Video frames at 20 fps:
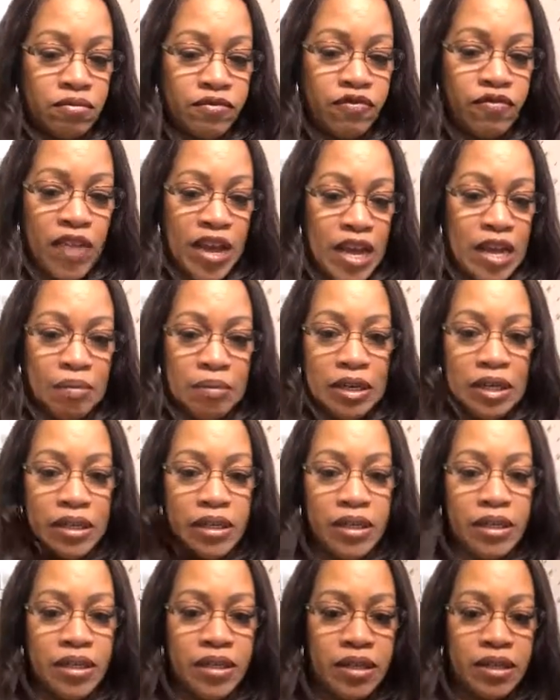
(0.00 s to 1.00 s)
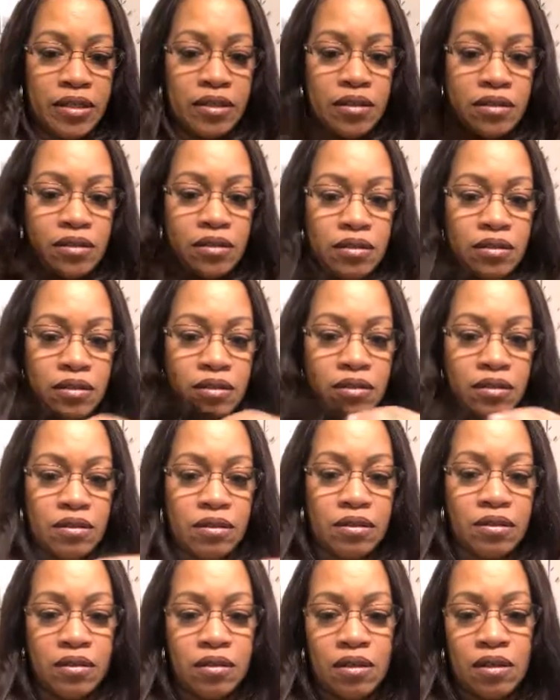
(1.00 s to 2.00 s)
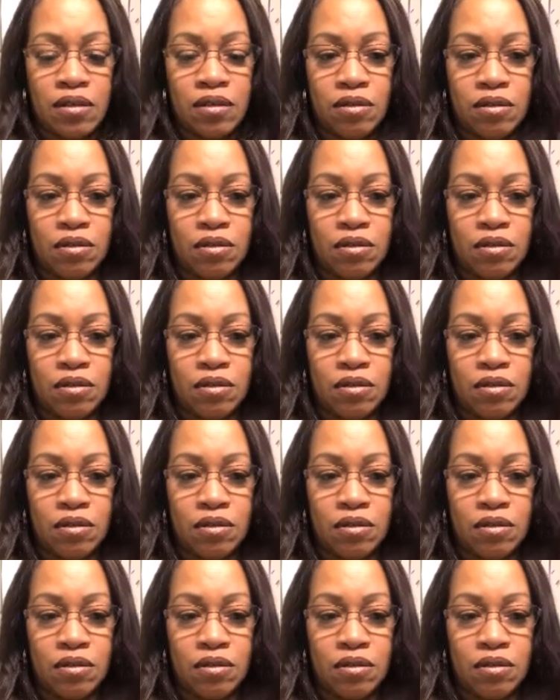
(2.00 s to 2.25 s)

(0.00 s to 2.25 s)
family than this. So